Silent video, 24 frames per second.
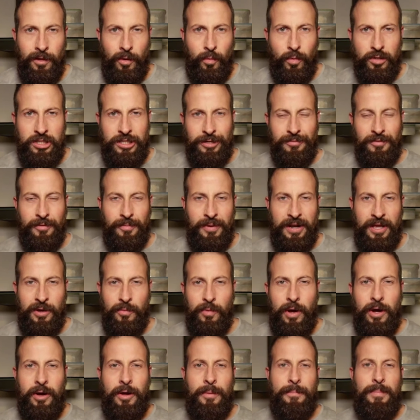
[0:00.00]
What's up everybody,
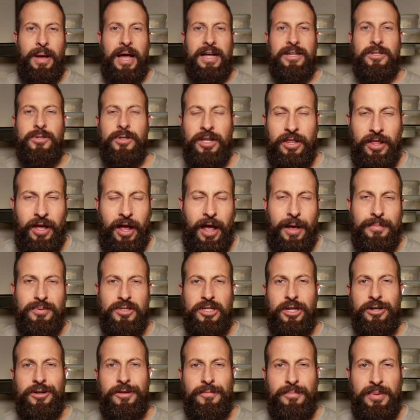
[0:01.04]
welcome back to another
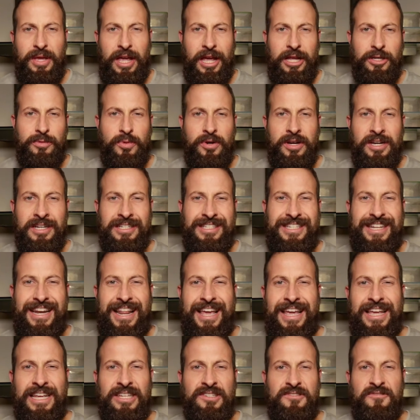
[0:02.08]
episode of BH Brewing.
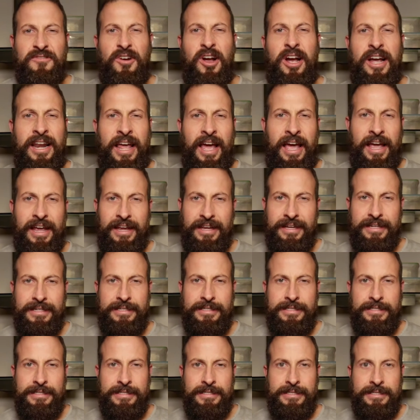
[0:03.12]
Today is Friday,
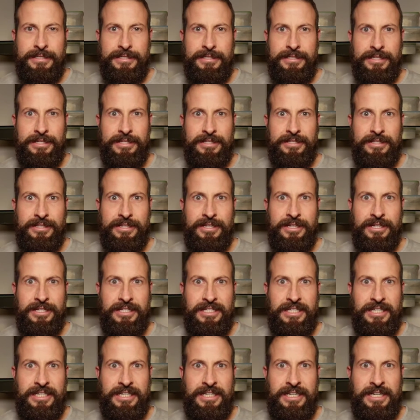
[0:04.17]
the
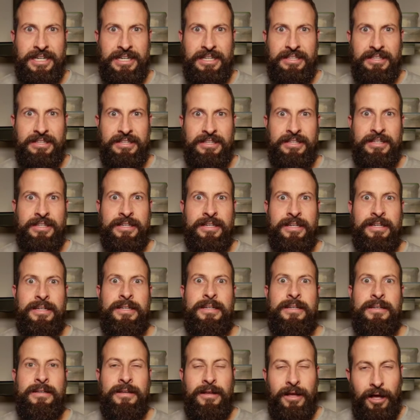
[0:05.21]
13th.
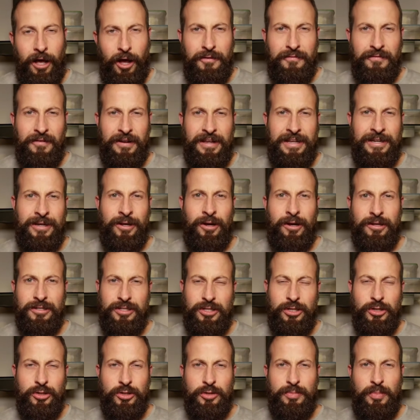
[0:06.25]
Hopefully not
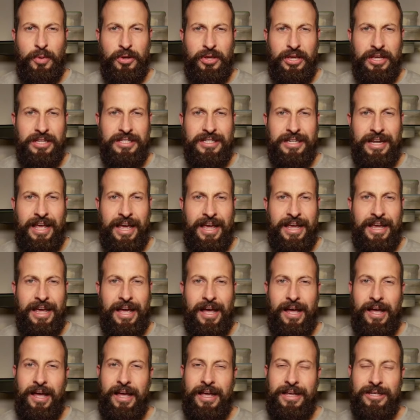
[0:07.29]
too spooky today,
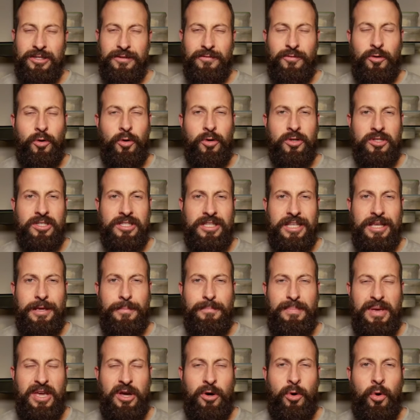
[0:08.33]
is of course the
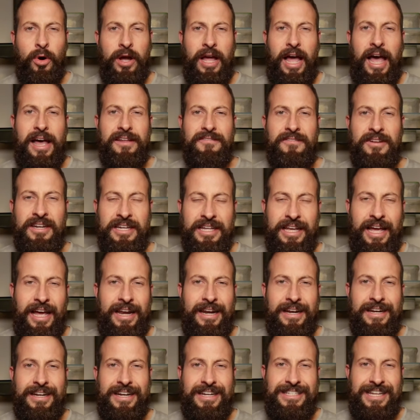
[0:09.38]
Beerhawk Advent
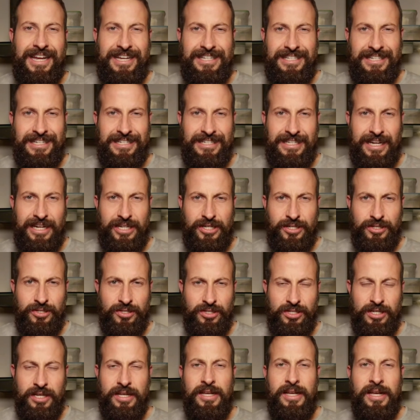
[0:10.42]
Calendar tasting
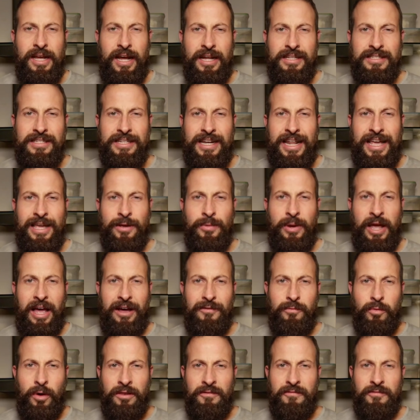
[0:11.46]
sessions, and today we
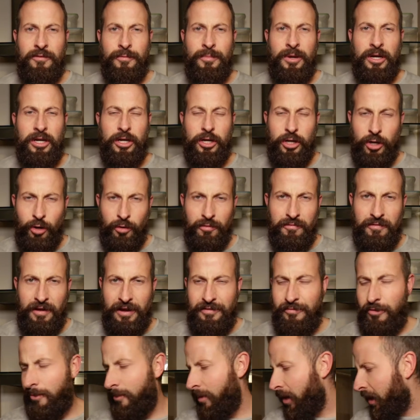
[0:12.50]
have one from a good old
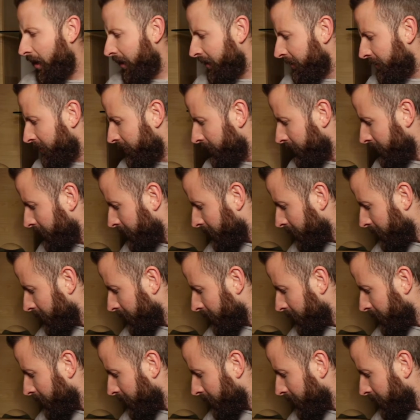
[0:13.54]
favourite of mine,